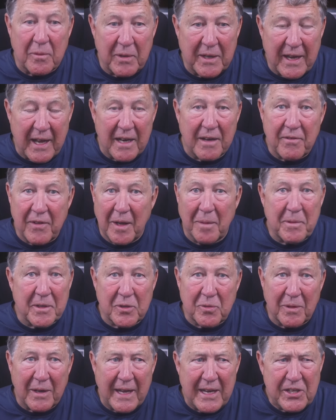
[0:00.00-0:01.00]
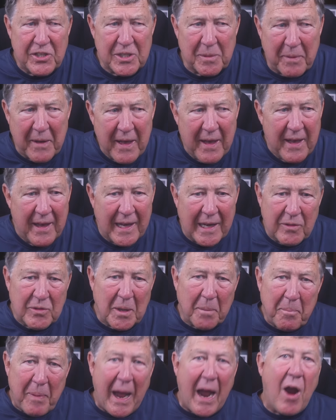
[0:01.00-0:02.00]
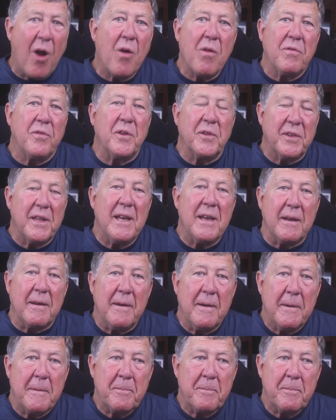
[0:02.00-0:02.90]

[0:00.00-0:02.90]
And we kind of developed this relationship. It was a powerful thing,